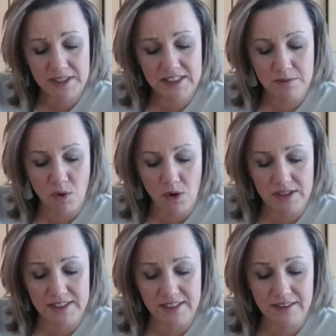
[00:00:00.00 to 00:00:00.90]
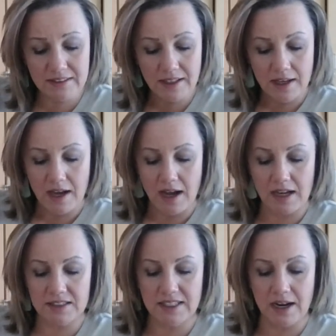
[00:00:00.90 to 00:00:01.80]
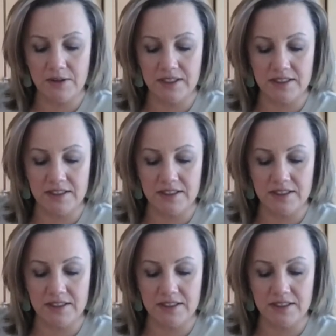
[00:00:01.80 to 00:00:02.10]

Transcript: Mr. Morrison, I shouted